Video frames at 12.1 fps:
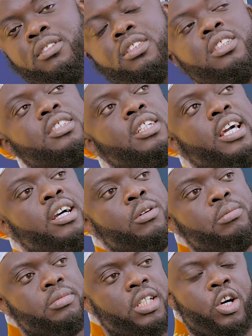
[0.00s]
Is it
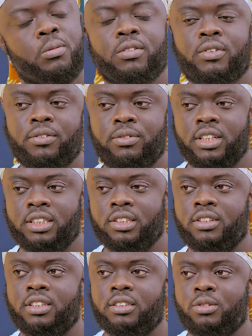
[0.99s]
helm? Helm of affairs,
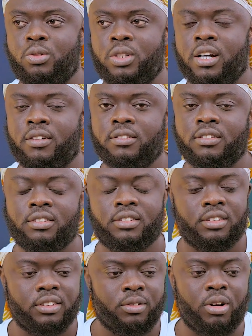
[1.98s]
Sheldon. Cool down.
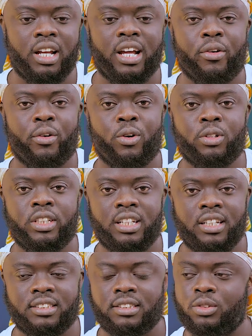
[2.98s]
Kuala Shaw, they
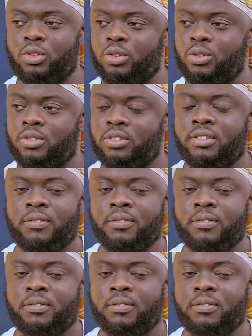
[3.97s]
listen to you.